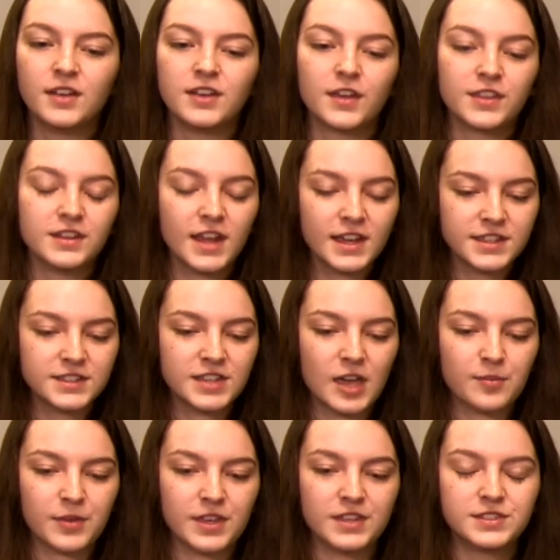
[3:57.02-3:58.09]
Now the next
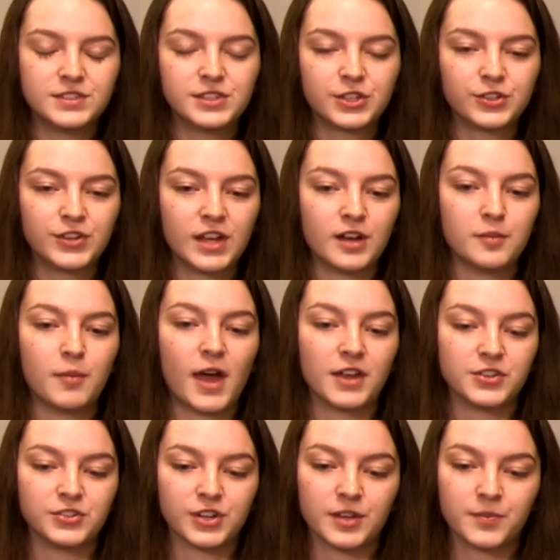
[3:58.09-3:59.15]
step is to create a
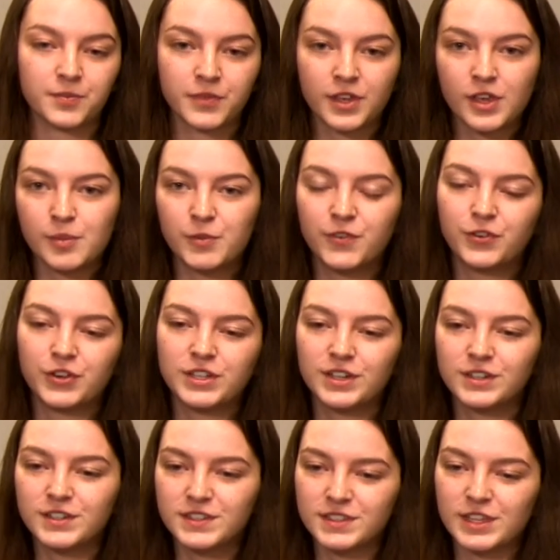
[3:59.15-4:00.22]
mantra. Before you go to